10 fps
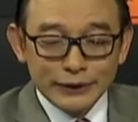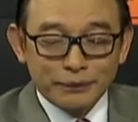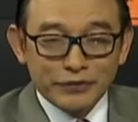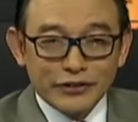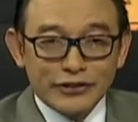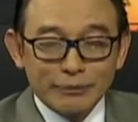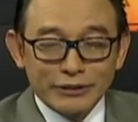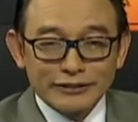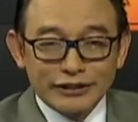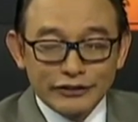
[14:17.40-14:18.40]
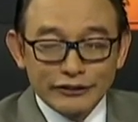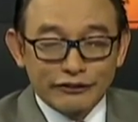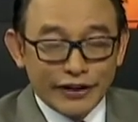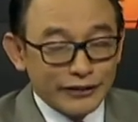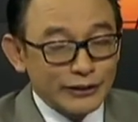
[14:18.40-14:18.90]
sometimes I feel
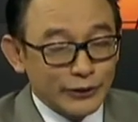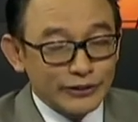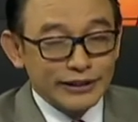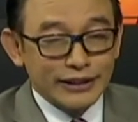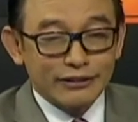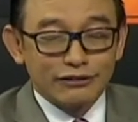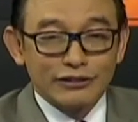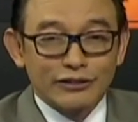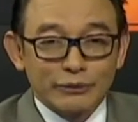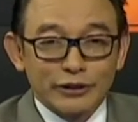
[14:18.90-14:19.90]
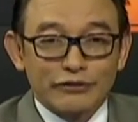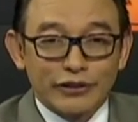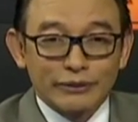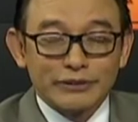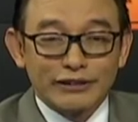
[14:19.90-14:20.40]
very lonely at the World Economic
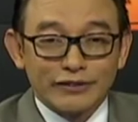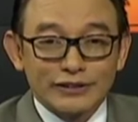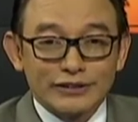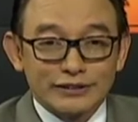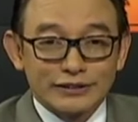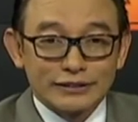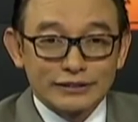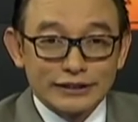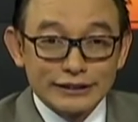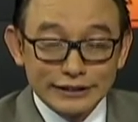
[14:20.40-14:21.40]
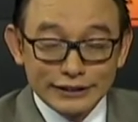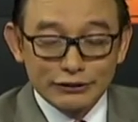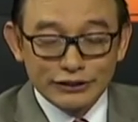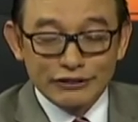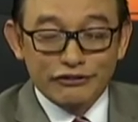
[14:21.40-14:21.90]
Forum Davos. This year
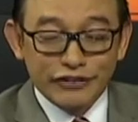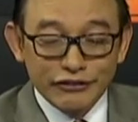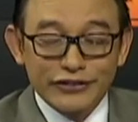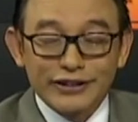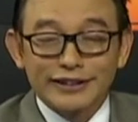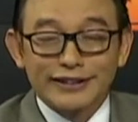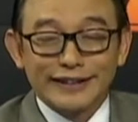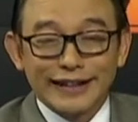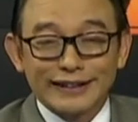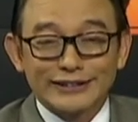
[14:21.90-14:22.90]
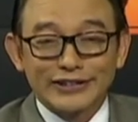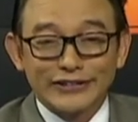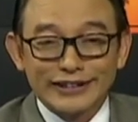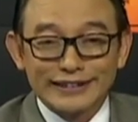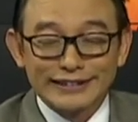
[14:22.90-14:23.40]
was the 5th year that Astro
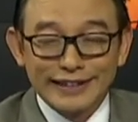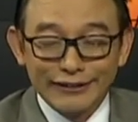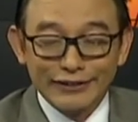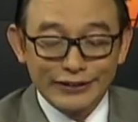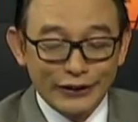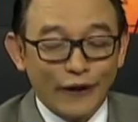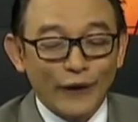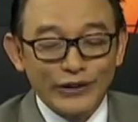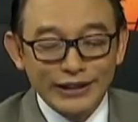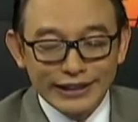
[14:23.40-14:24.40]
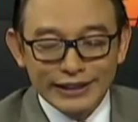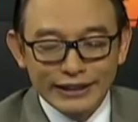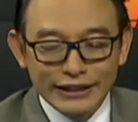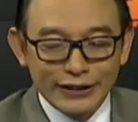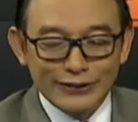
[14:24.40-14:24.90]
Awani is there. We're the only
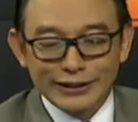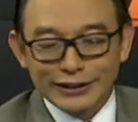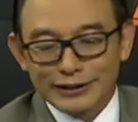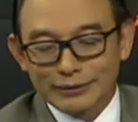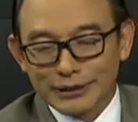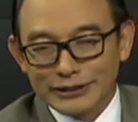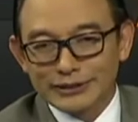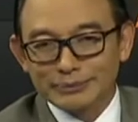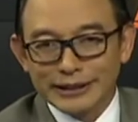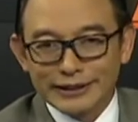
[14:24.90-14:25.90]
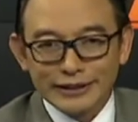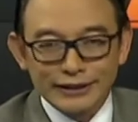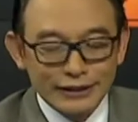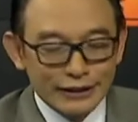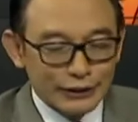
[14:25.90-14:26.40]
accredited Malaysian media,
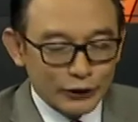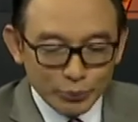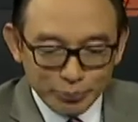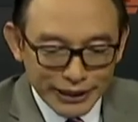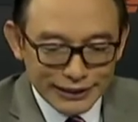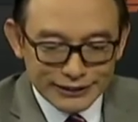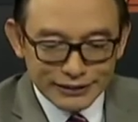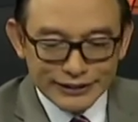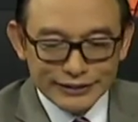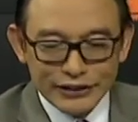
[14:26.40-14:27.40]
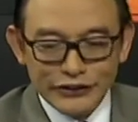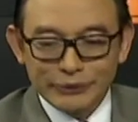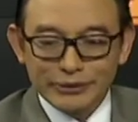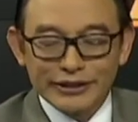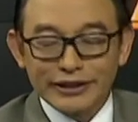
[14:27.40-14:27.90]
not many Southeast
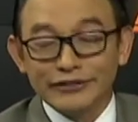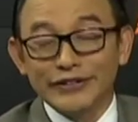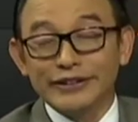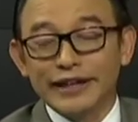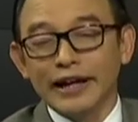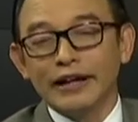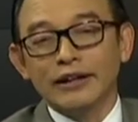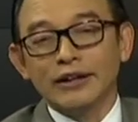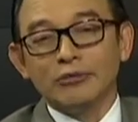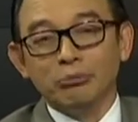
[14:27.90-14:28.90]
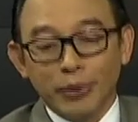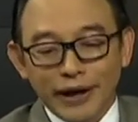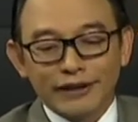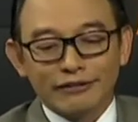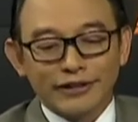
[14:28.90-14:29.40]
Asian media even there.
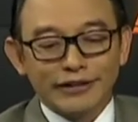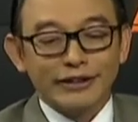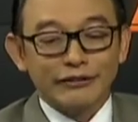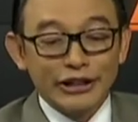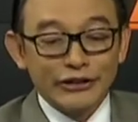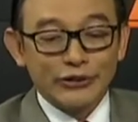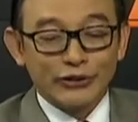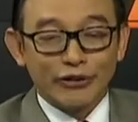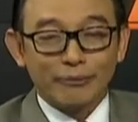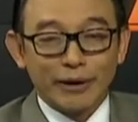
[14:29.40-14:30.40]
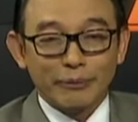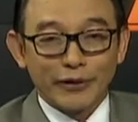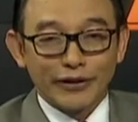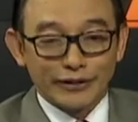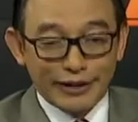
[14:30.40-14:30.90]
But when the issue of palm
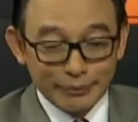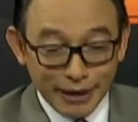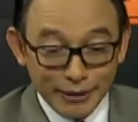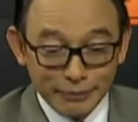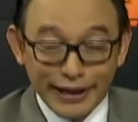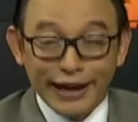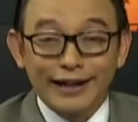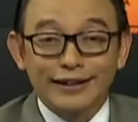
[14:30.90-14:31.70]
oil came up there,